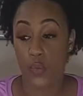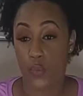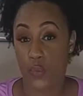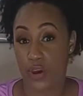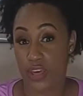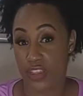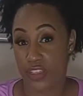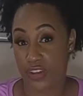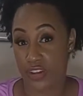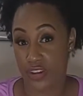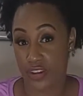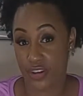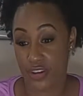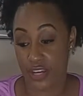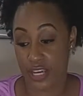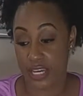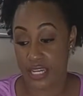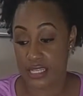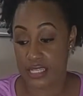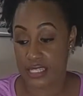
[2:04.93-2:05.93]
whether
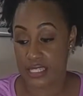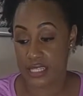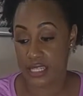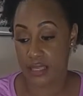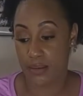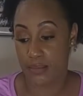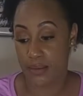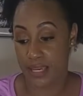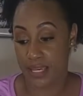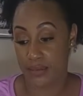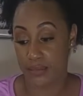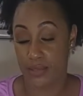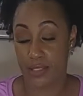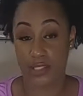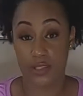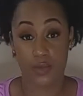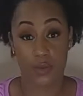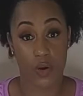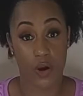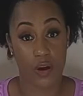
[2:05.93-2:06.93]
it's the
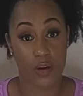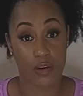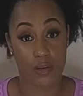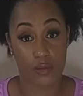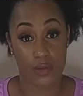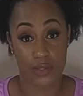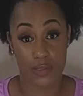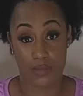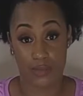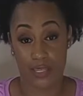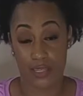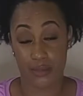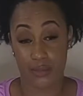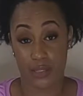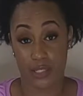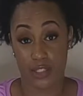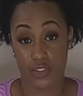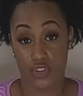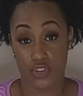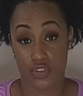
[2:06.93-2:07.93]
baby's swaddle was
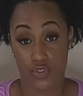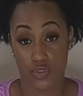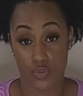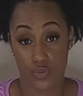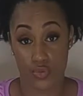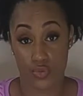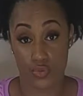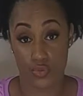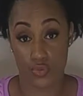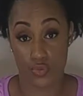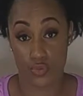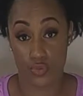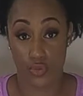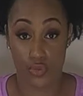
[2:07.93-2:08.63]
maybe too